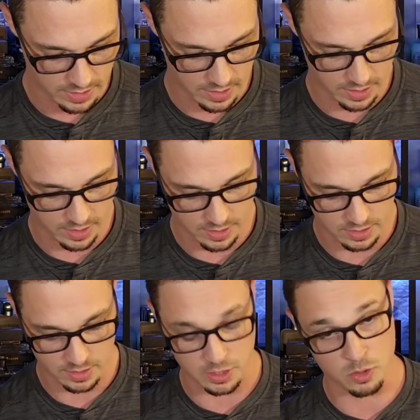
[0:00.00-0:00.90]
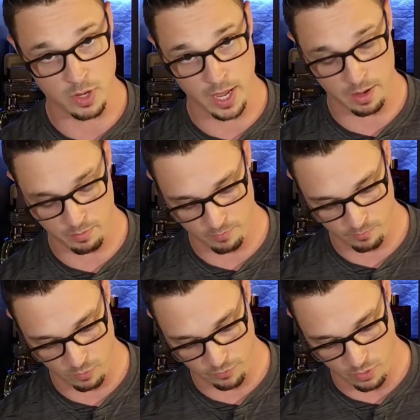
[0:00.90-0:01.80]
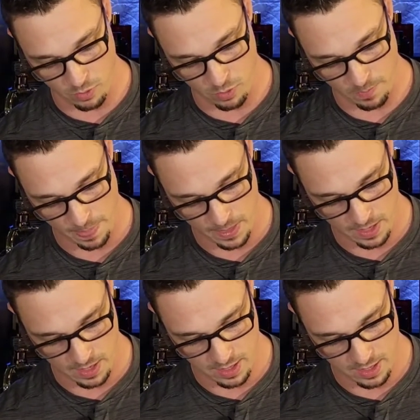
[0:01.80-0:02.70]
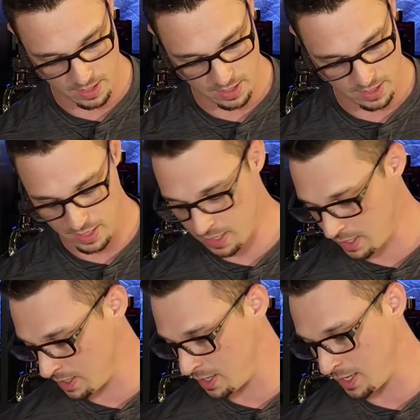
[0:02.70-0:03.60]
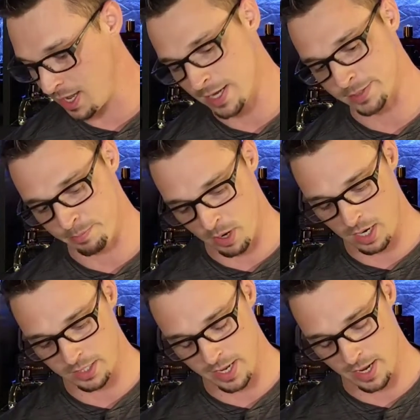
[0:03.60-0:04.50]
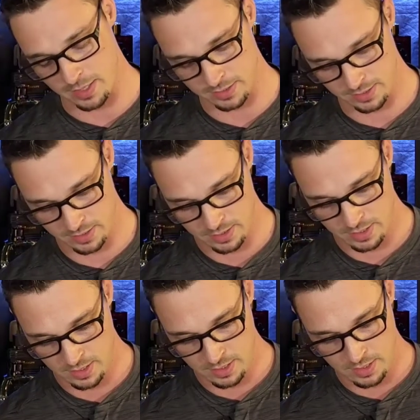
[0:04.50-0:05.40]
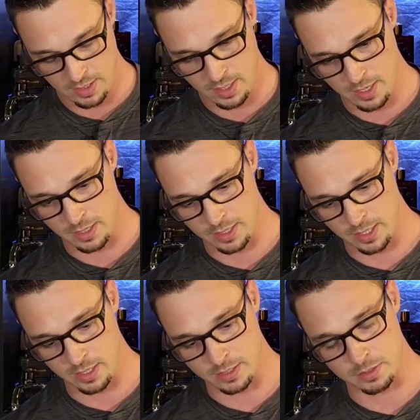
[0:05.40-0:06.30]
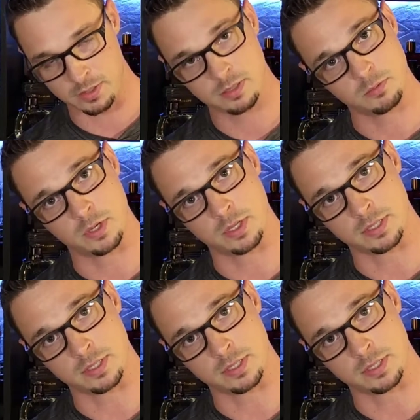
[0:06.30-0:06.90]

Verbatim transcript: uh, UK reviewer. Uh, he has a podcast uh, that he does with